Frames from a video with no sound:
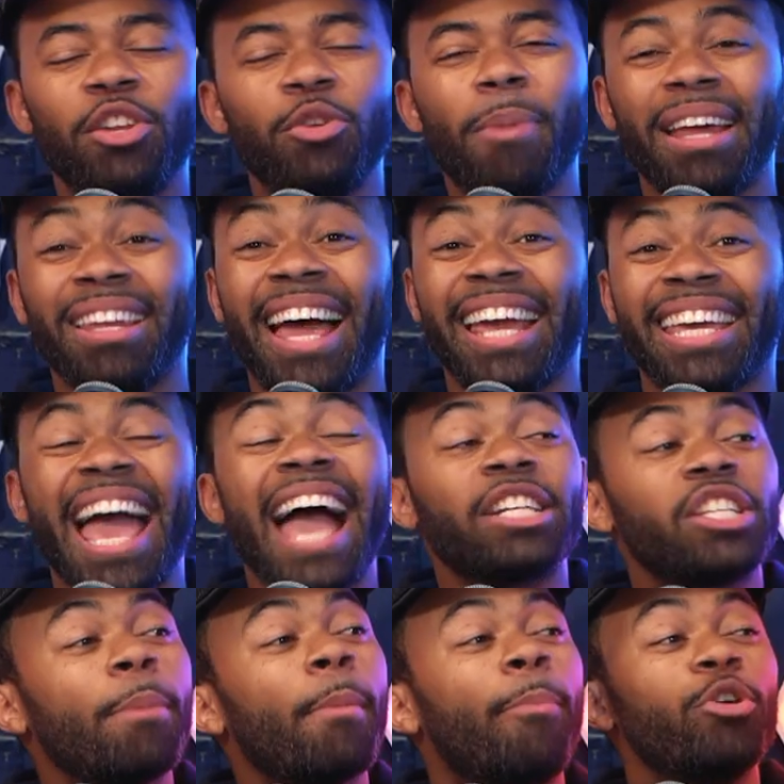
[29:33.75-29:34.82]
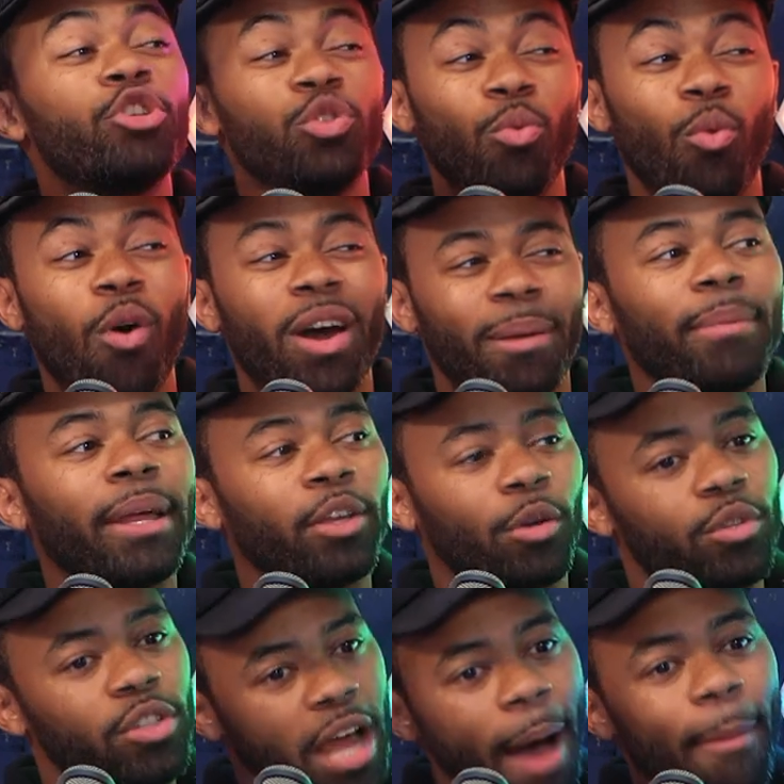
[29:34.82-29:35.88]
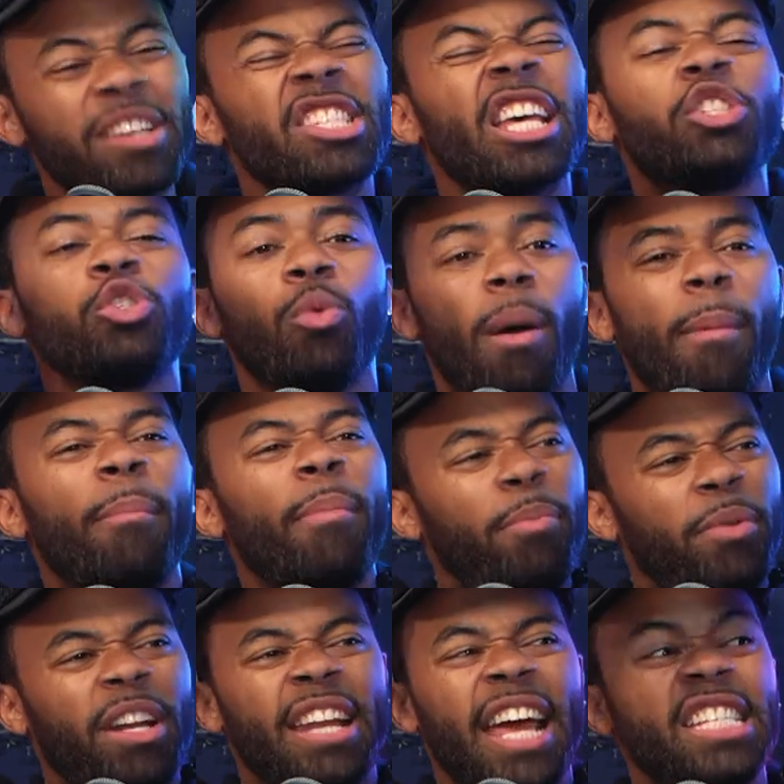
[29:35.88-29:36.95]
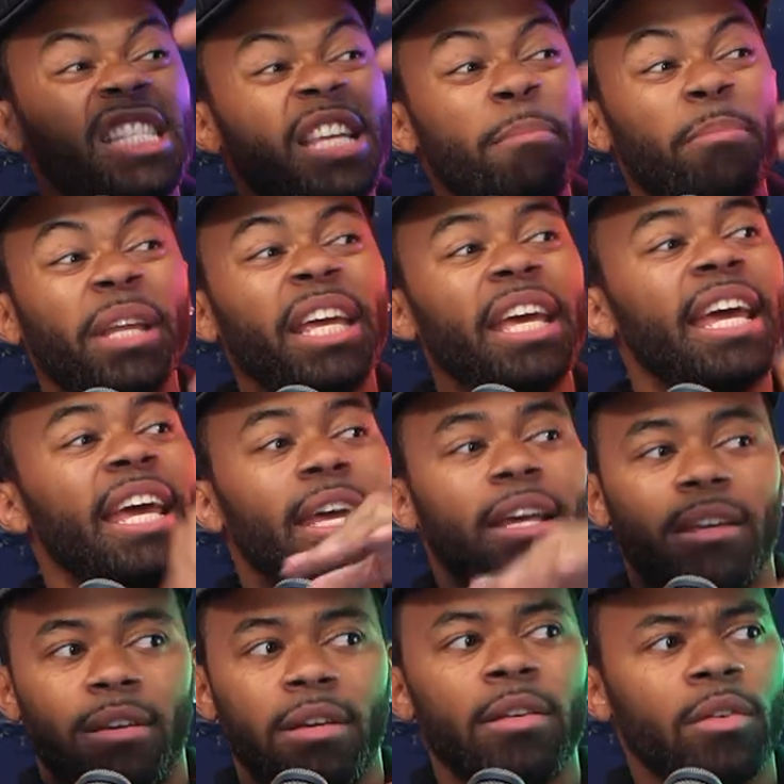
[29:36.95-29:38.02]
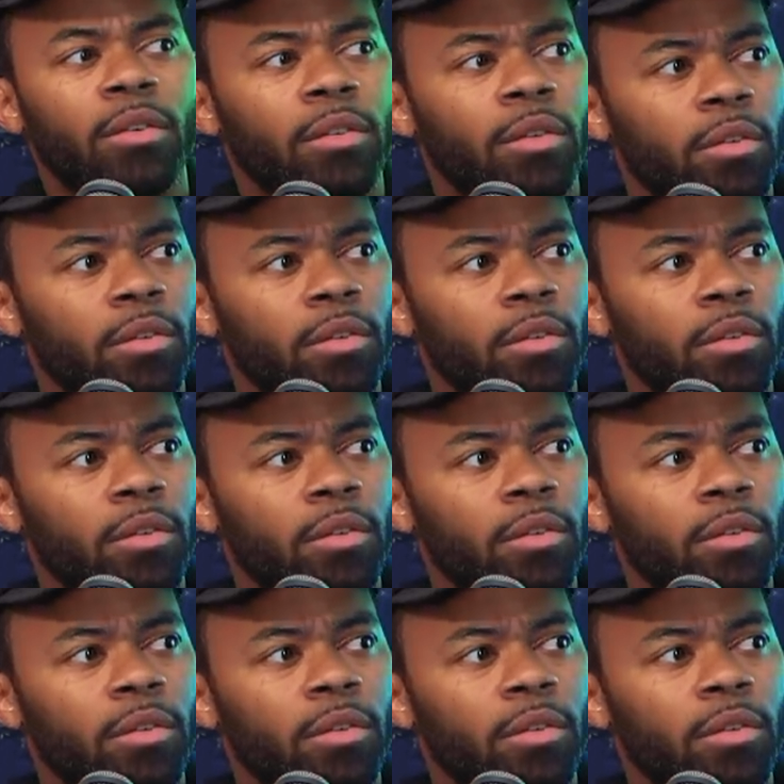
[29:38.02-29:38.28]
and you might like it. Actually, I'm gonna put you on. I'm like, yo, I'm gonna set you up. I'm gonna put a nice template. We'll do a whole song in